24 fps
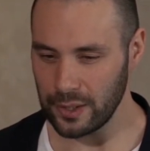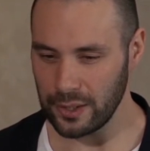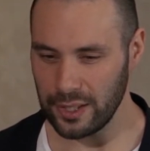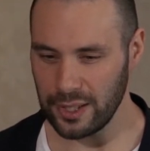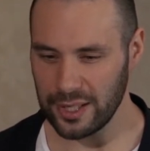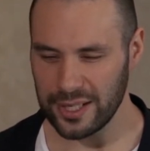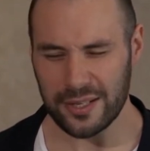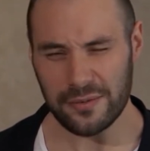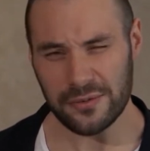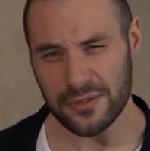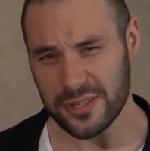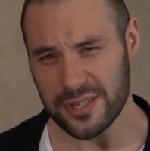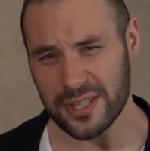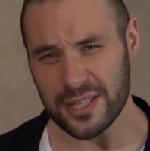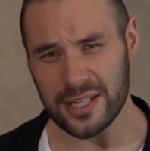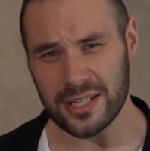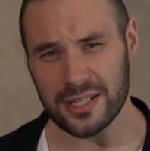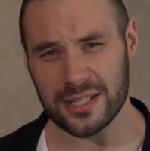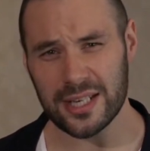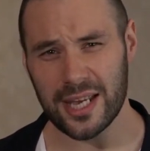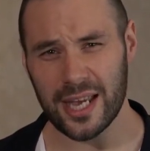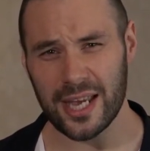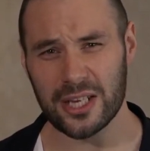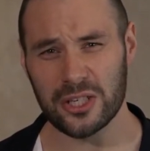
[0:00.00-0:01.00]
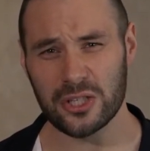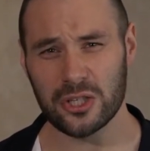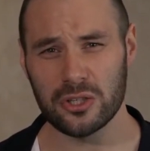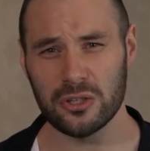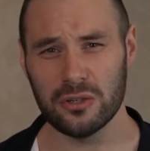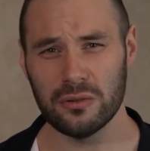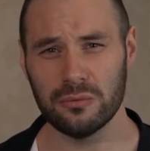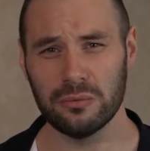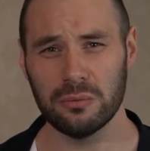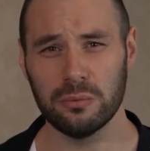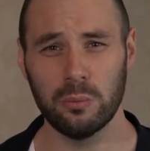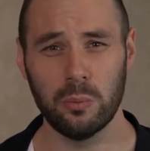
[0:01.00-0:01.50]
it gives us an indication
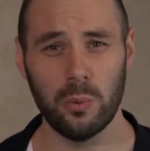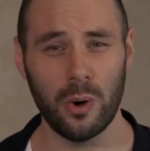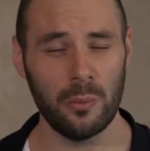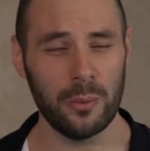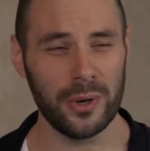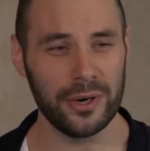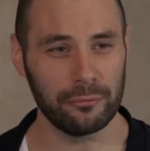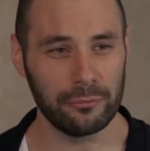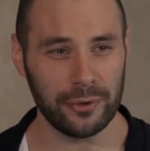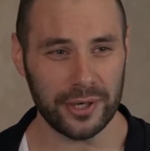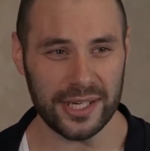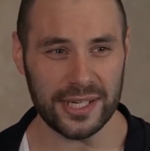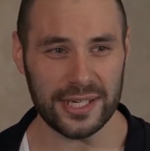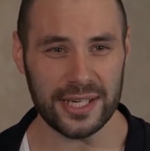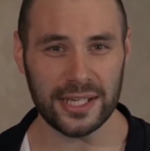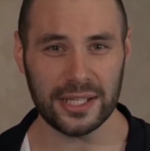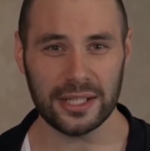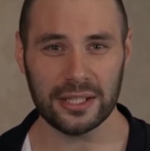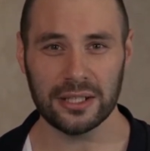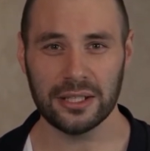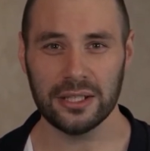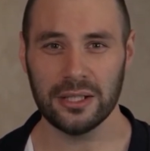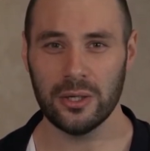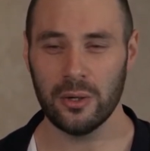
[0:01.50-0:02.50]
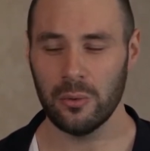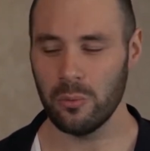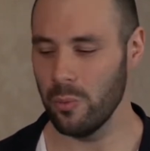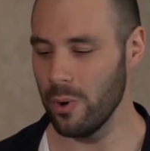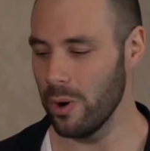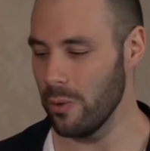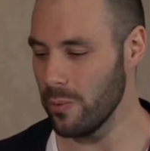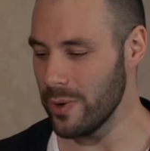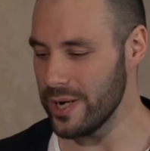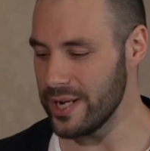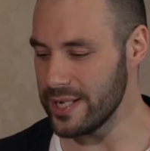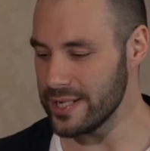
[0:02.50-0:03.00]
of what we're reading,
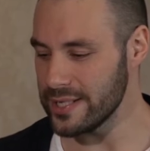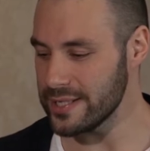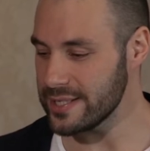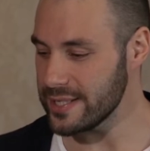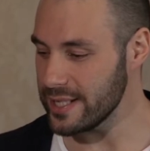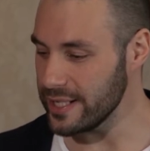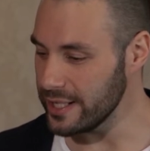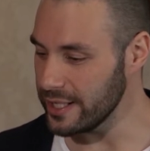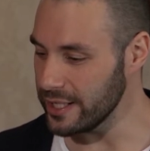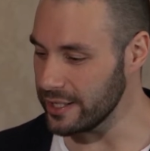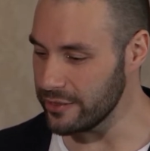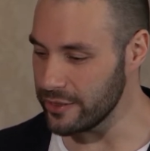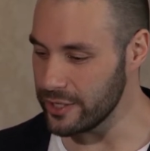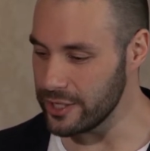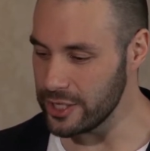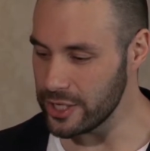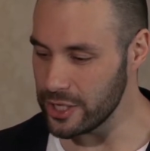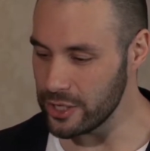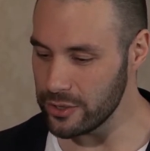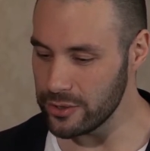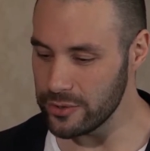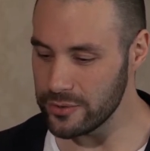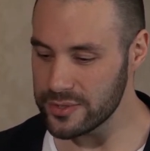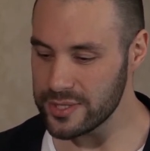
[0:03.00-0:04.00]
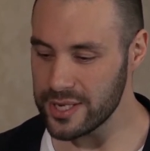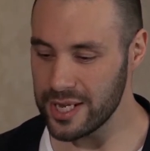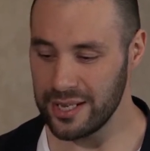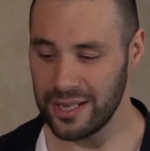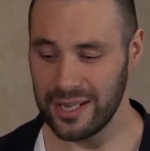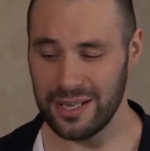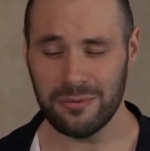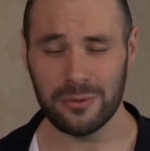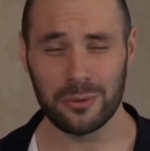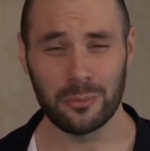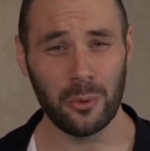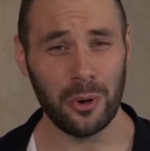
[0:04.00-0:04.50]
what we're seeing in the news,
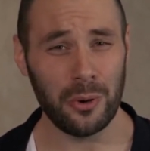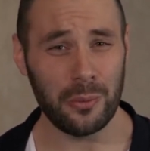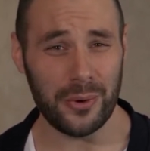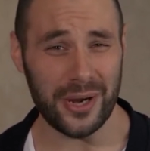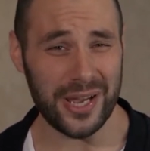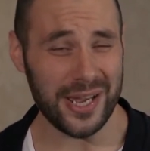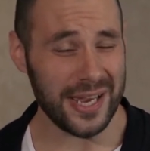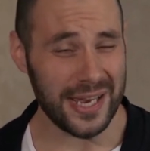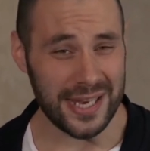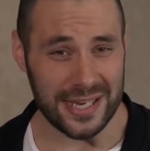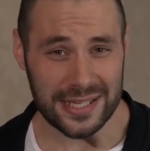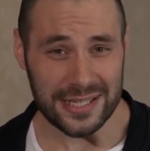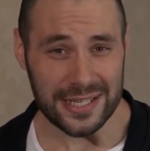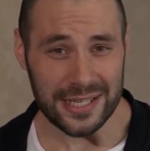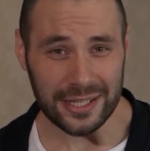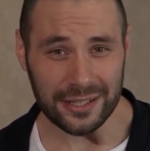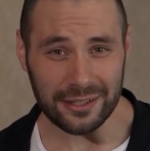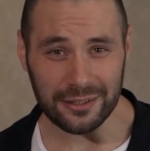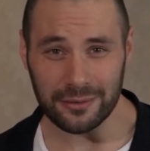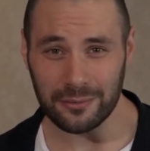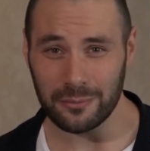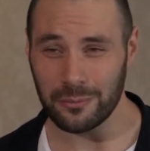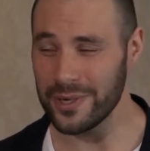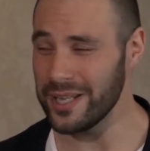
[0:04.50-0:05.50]
even what we're eating.